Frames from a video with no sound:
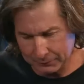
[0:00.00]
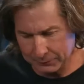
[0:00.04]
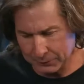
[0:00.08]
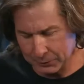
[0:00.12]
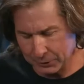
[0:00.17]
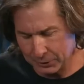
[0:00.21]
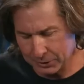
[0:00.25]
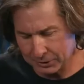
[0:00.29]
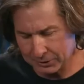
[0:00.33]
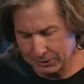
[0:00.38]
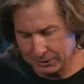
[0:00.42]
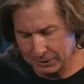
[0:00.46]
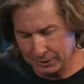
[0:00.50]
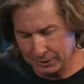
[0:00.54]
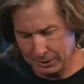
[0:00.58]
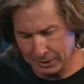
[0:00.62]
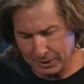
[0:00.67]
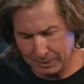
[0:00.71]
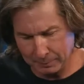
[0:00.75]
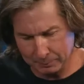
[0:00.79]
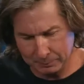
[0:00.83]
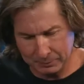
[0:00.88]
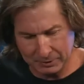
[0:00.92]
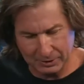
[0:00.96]
very good
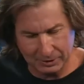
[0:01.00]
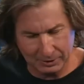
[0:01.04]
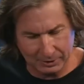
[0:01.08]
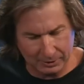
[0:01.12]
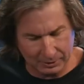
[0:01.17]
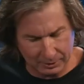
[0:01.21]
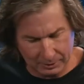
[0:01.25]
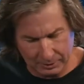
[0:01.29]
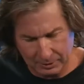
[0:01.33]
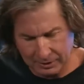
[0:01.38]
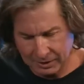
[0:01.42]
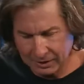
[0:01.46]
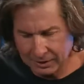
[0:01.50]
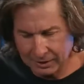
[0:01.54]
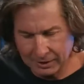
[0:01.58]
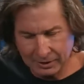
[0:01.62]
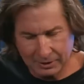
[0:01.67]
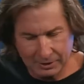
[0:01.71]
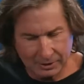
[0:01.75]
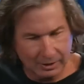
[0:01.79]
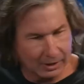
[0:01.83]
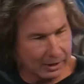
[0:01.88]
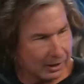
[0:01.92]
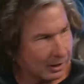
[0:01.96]
clamping. And
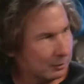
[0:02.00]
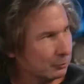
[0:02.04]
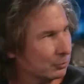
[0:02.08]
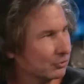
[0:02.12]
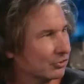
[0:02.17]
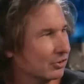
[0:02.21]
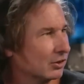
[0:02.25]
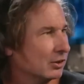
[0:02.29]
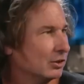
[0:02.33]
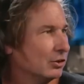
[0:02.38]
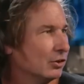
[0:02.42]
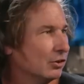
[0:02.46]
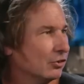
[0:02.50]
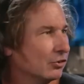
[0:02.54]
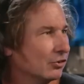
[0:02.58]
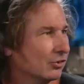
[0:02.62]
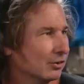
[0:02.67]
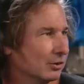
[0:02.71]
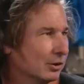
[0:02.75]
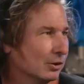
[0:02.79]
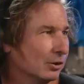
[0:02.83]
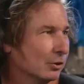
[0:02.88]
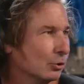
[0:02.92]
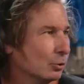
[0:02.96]
I was going to use
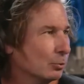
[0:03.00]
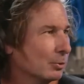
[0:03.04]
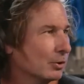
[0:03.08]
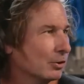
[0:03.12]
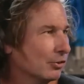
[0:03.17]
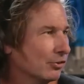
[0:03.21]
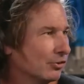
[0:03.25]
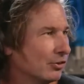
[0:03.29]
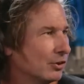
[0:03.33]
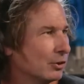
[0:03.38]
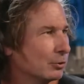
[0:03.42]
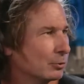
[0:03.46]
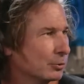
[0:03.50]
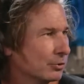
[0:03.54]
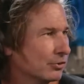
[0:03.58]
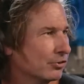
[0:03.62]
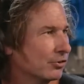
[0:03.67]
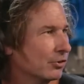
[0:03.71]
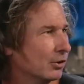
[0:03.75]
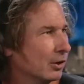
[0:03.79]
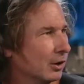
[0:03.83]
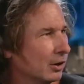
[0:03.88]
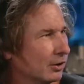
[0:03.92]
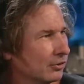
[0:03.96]
a little bit of secret
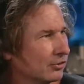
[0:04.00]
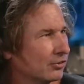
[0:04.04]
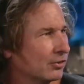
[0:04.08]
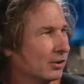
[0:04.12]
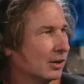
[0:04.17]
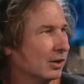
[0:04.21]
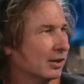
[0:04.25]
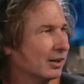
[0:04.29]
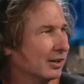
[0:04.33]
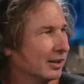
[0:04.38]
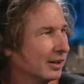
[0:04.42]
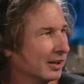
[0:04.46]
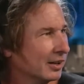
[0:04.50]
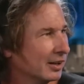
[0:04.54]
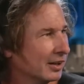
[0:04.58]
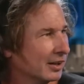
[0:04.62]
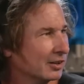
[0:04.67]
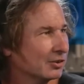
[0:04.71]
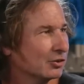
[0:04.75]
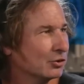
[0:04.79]
sauce on it and